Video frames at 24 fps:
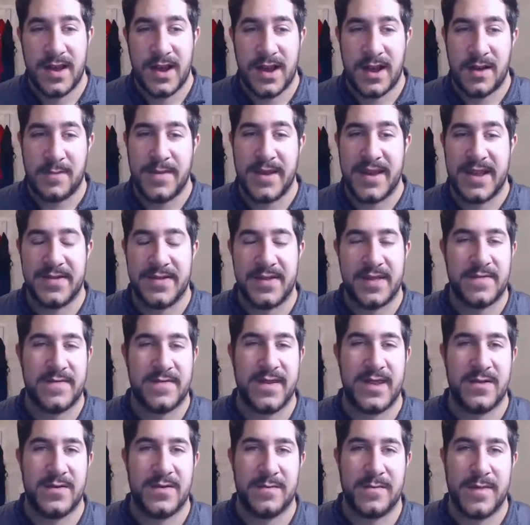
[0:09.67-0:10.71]
I'm making this
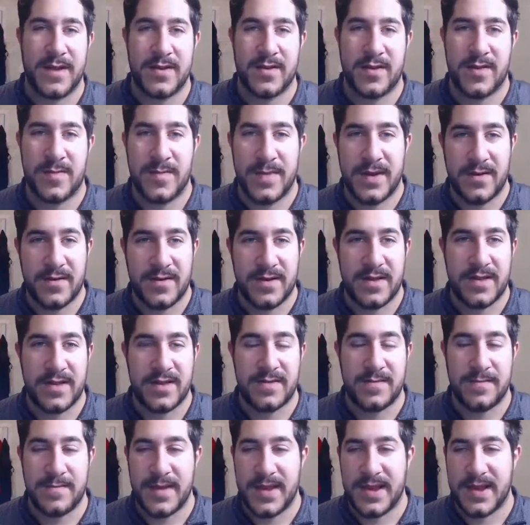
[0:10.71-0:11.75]
video in better
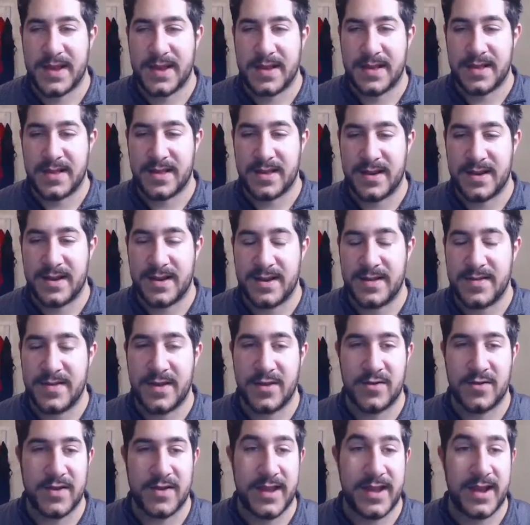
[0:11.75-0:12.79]
spirits because the
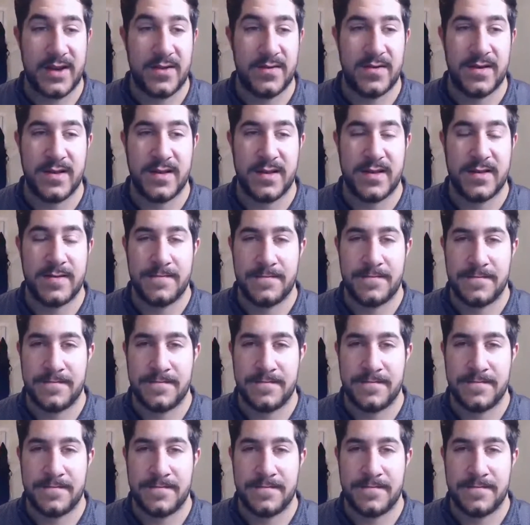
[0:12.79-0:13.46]
other day I was